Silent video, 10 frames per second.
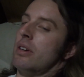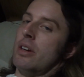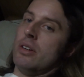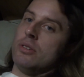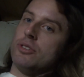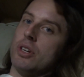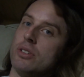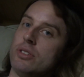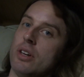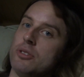in
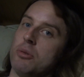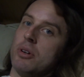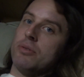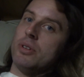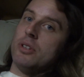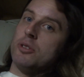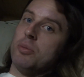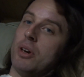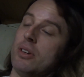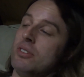68 square feet of
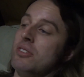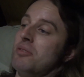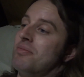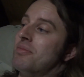space,